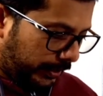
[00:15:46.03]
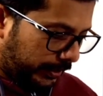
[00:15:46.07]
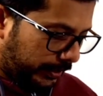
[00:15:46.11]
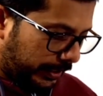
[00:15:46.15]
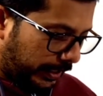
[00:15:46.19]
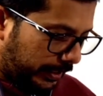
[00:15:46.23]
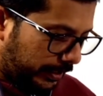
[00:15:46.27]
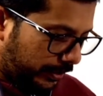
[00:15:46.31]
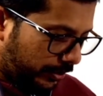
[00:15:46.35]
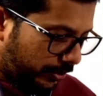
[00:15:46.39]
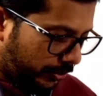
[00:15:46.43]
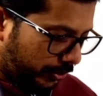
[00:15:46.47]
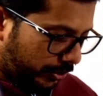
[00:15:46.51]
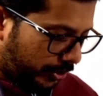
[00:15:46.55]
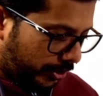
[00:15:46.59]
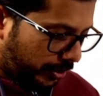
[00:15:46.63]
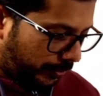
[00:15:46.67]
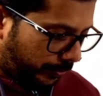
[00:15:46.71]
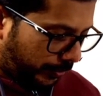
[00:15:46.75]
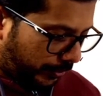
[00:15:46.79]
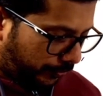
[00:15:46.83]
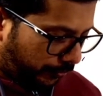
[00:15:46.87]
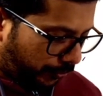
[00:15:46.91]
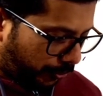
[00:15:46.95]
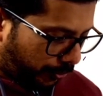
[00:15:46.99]
That is
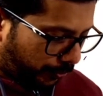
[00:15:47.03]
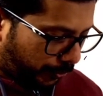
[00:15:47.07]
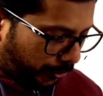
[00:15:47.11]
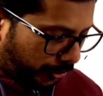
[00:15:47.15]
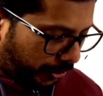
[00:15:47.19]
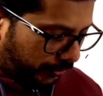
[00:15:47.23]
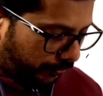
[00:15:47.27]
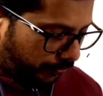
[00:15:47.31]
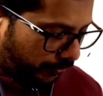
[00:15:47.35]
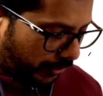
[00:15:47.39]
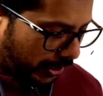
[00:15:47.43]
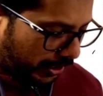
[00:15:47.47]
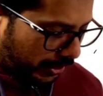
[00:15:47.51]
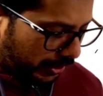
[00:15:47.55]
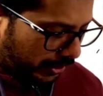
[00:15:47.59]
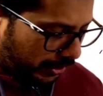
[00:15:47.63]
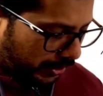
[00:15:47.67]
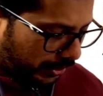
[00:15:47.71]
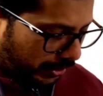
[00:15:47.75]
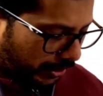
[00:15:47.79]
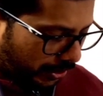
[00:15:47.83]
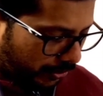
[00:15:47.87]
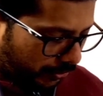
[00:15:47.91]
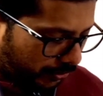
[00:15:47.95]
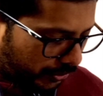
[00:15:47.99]
question number
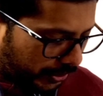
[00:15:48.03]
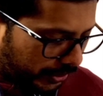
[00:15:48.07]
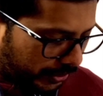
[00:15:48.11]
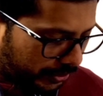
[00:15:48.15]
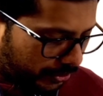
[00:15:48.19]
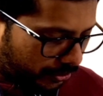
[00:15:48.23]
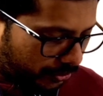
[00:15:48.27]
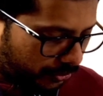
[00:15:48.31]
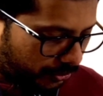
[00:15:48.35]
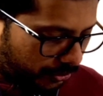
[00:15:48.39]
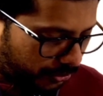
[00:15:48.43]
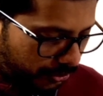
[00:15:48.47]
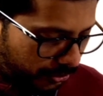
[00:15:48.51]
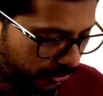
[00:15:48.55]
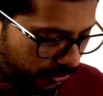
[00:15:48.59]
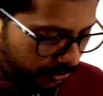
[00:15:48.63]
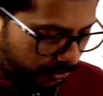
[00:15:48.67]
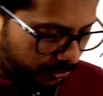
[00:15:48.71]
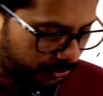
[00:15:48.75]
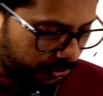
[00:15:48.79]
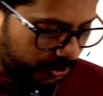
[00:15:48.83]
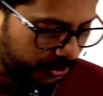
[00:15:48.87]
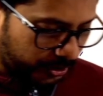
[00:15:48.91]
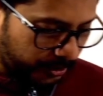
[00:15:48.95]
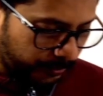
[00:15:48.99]
4.1. Now let's go to
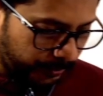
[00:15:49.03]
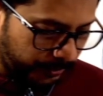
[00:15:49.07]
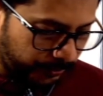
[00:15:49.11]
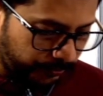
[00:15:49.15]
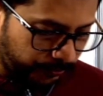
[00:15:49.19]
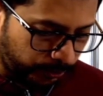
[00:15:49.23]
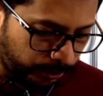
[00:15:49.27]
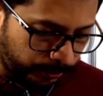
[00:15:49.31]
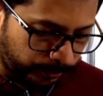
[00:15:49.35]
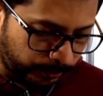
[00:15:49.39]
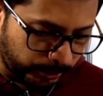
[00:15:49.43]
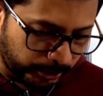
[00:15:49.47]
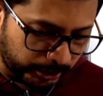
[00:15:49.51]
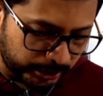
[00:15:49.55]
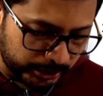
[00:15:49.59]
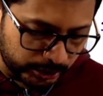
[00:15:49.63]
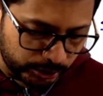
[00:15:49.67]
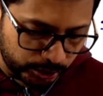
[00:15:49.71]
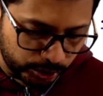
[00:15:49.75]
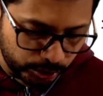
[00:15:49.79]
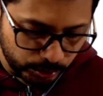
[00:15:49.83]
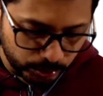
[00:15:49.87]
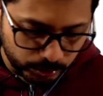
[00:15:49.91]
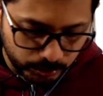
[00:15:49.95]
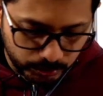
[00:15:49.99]
question number
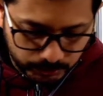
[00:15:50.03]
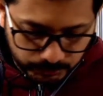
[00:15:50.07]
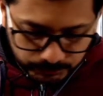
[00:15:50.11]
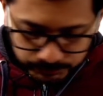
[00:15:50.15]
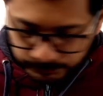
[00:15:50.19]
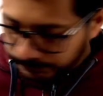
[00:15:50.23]
4.2.